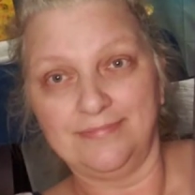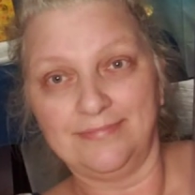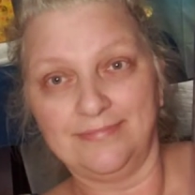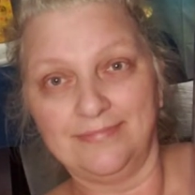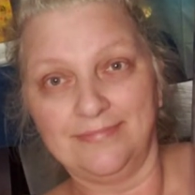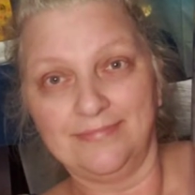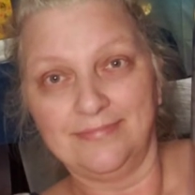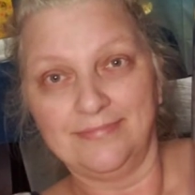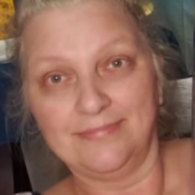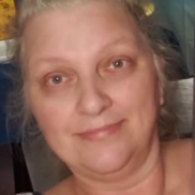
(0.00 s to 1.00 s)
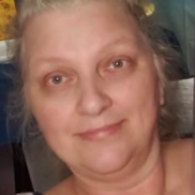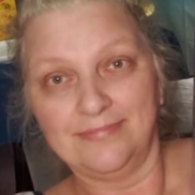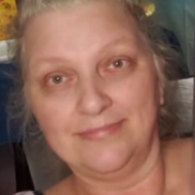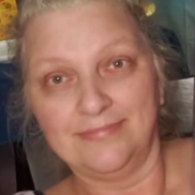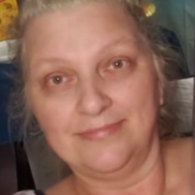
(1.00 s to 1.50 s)

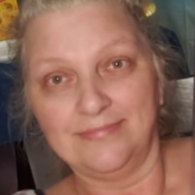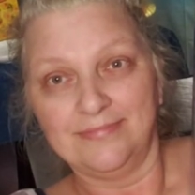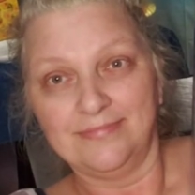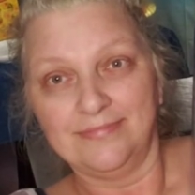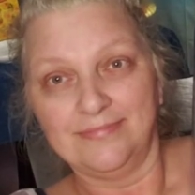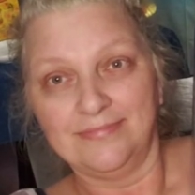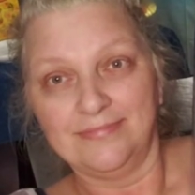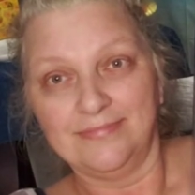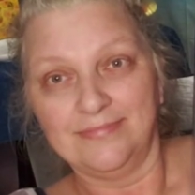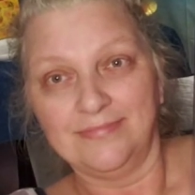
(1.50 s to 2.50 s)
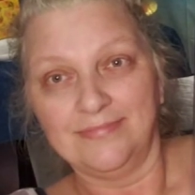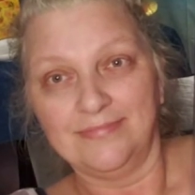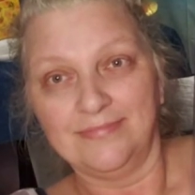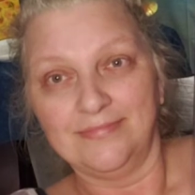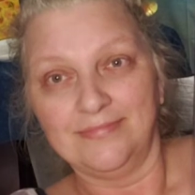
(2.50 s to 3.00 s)

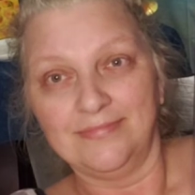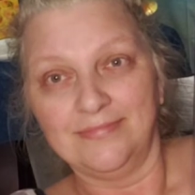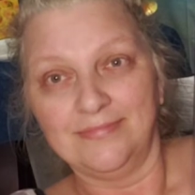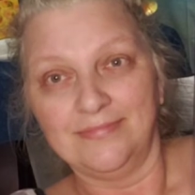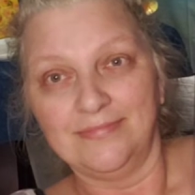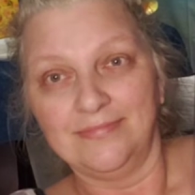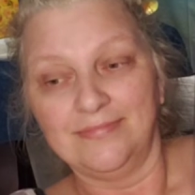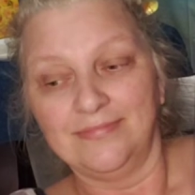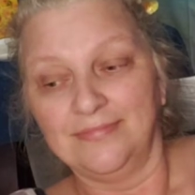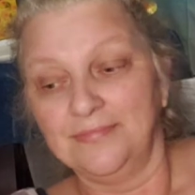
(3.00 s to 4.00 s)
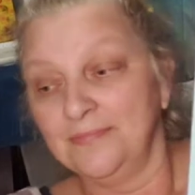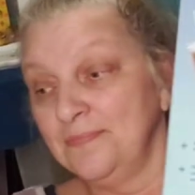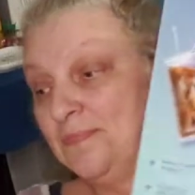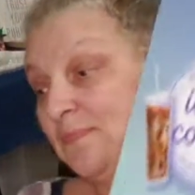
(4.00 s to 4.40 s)
No one is speaking in this clip.